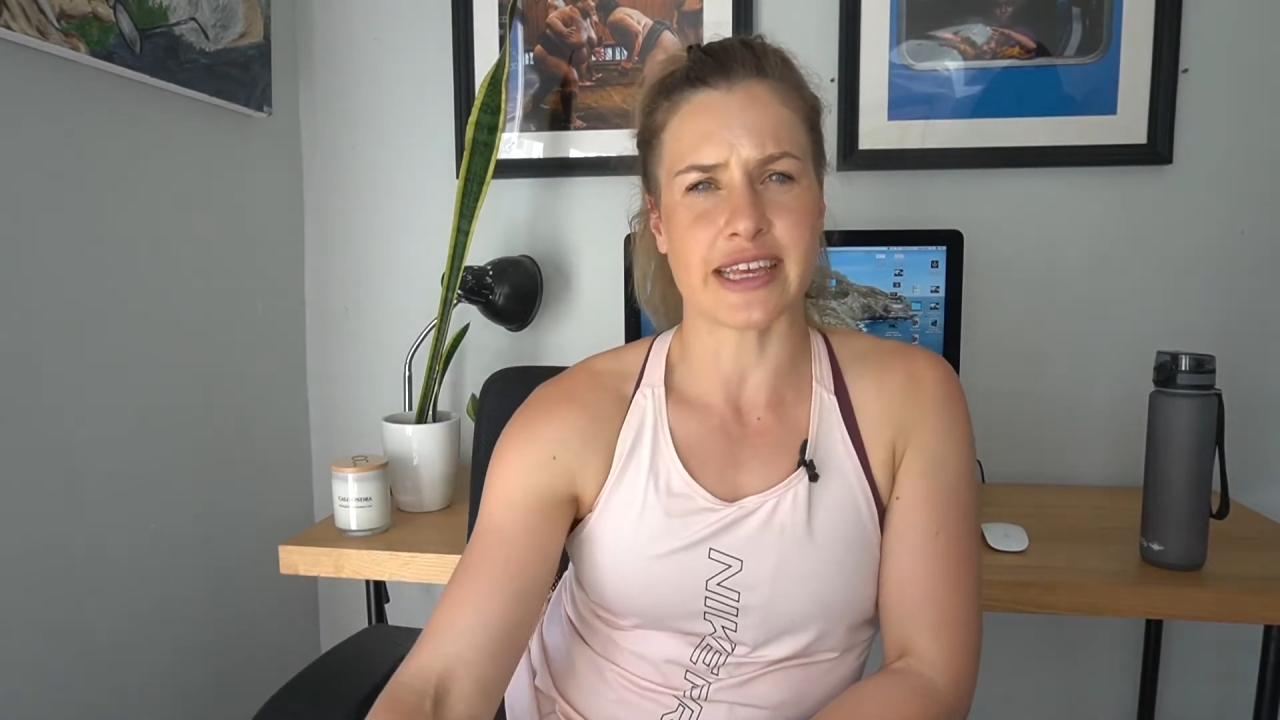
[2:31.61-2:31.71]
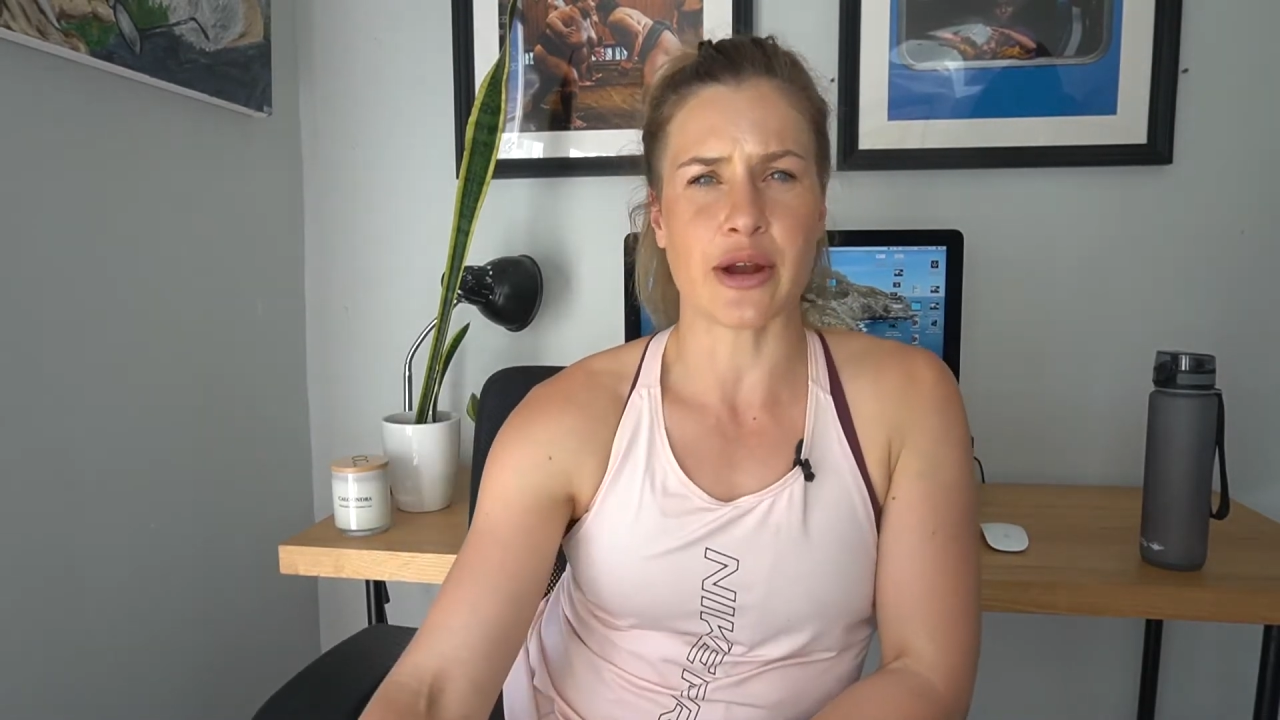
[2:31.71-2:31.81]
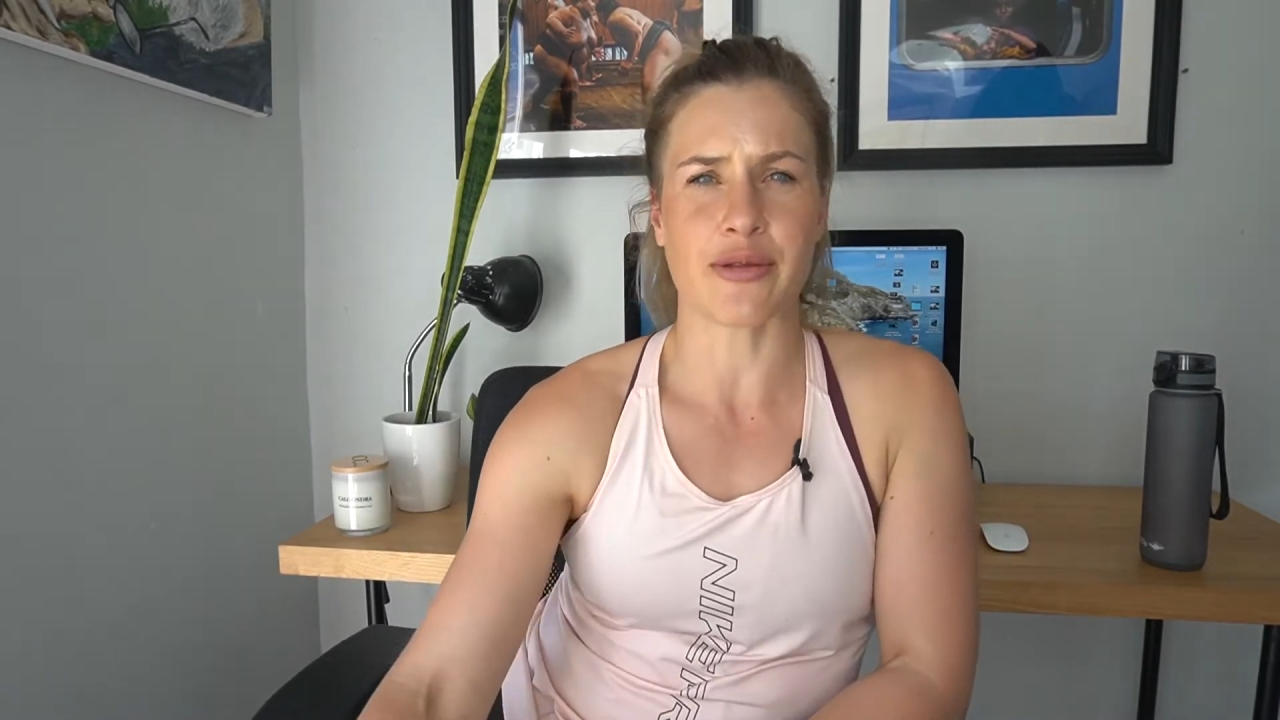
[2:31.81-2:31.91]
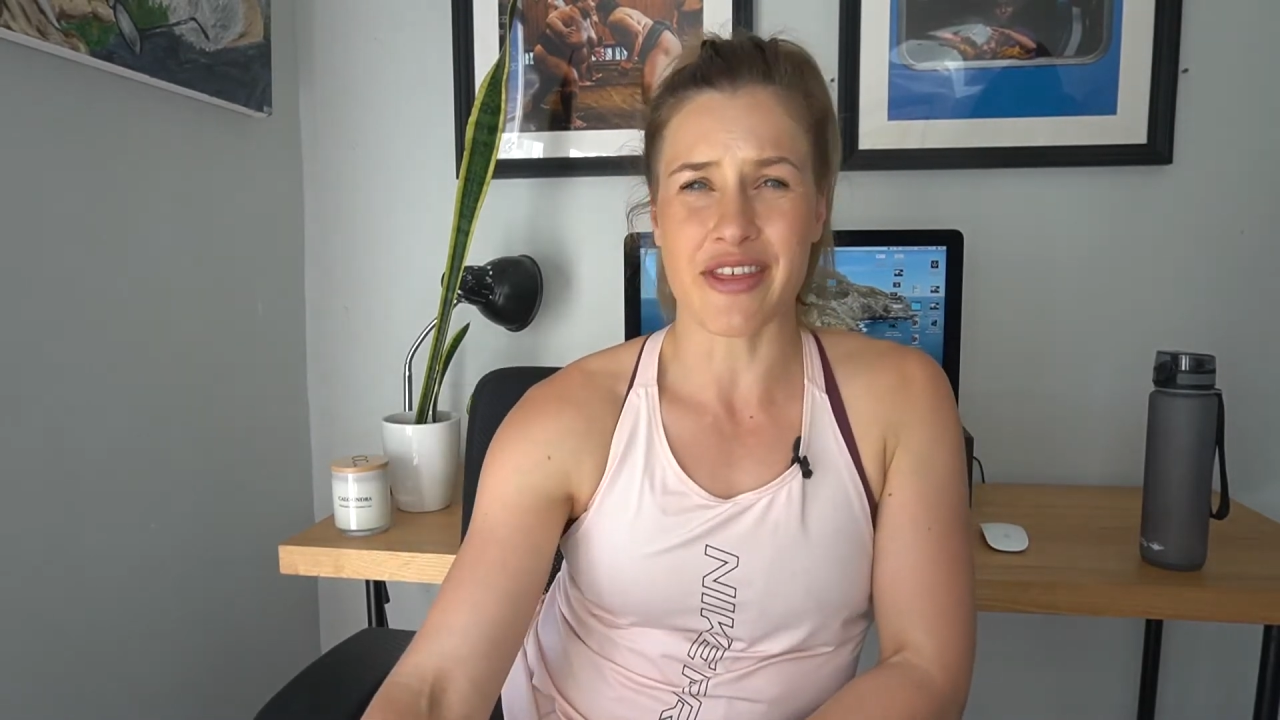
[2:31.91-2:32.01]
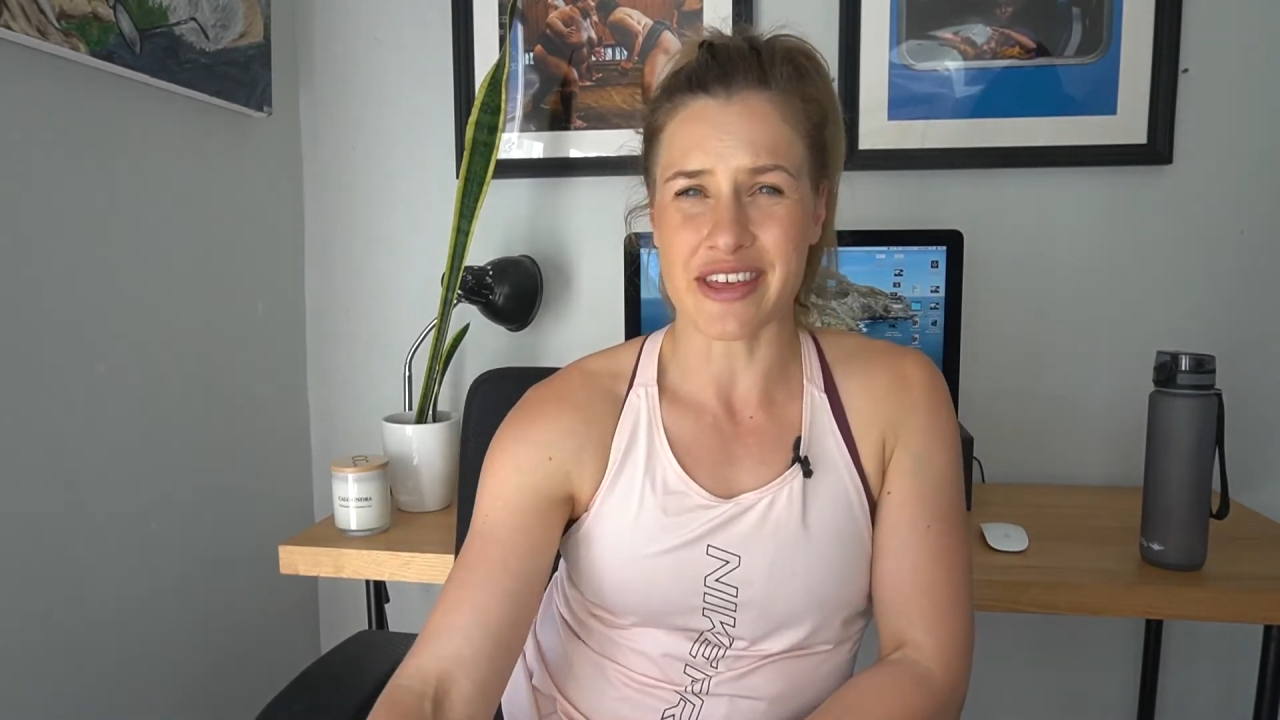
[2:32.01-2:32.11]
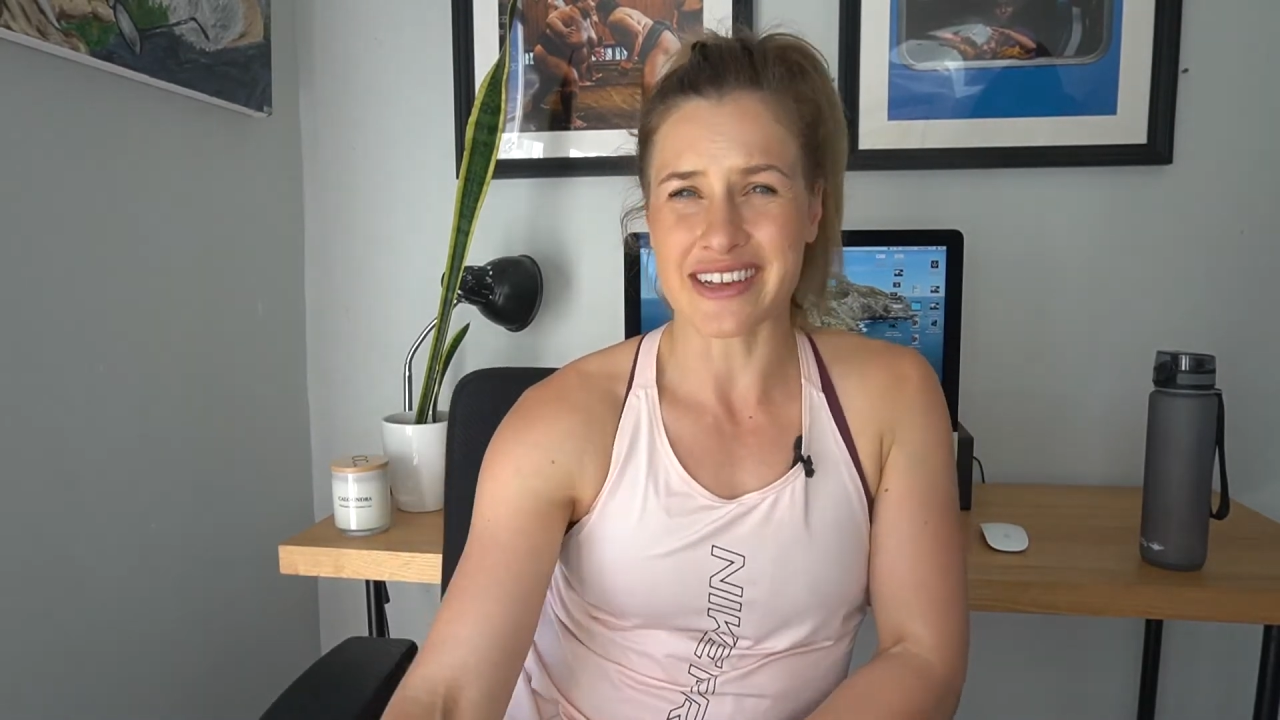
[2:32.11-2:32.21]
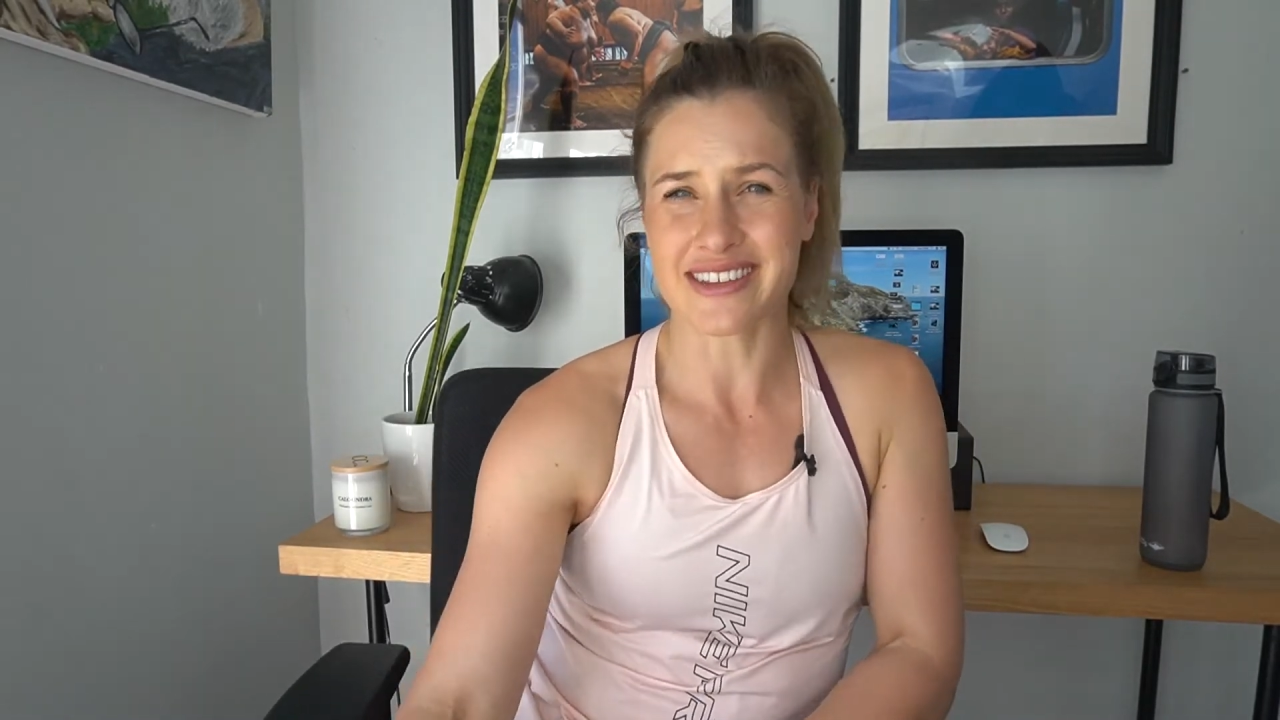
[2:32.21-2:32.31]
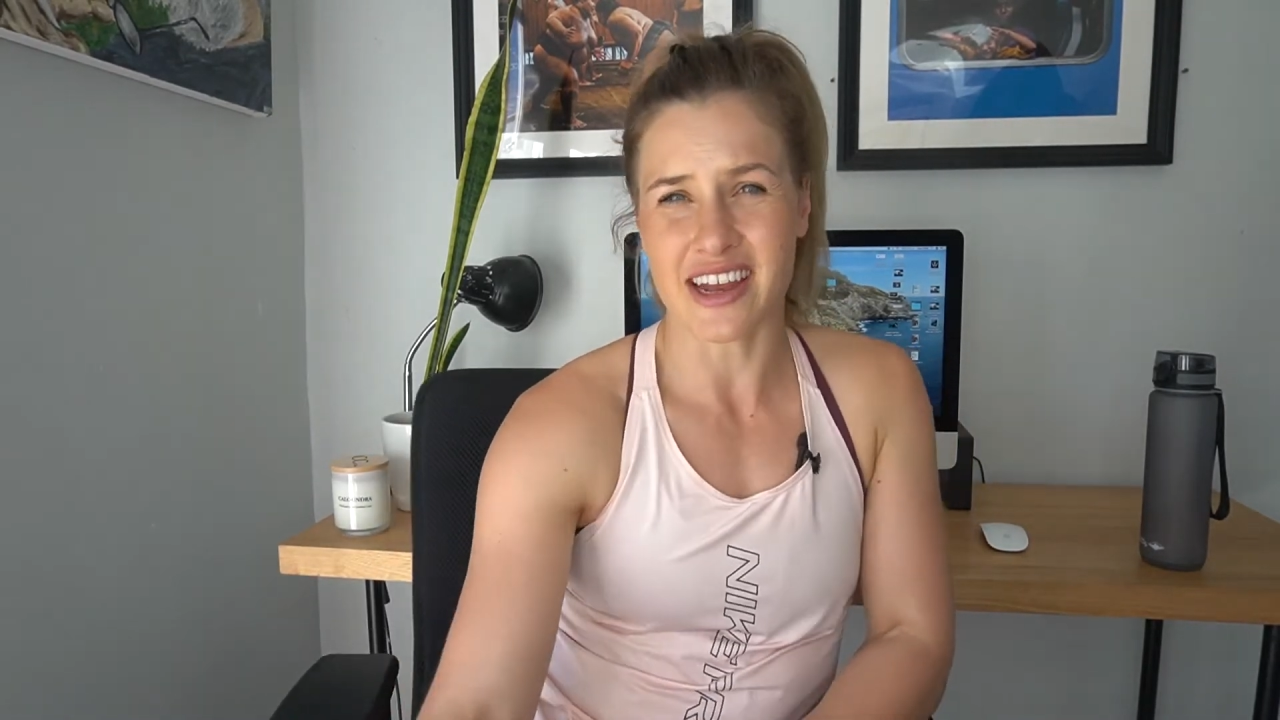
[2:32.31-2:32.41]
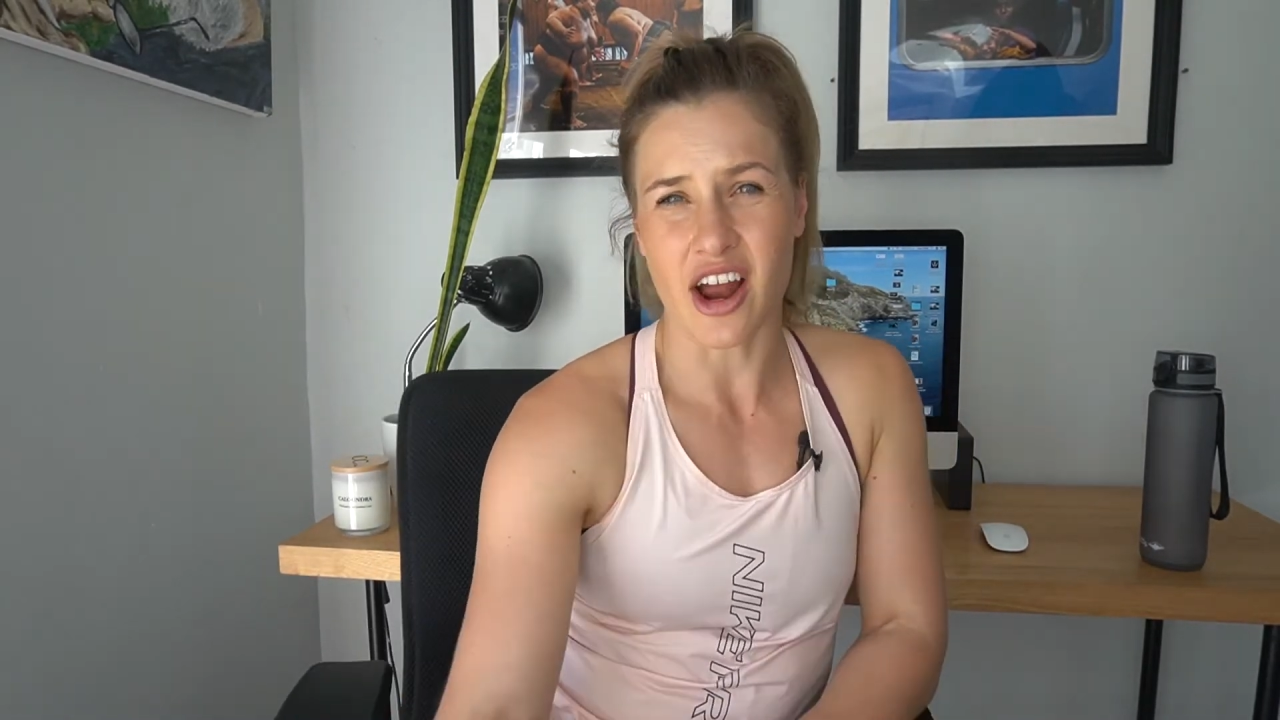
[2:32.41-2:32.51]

in on the things that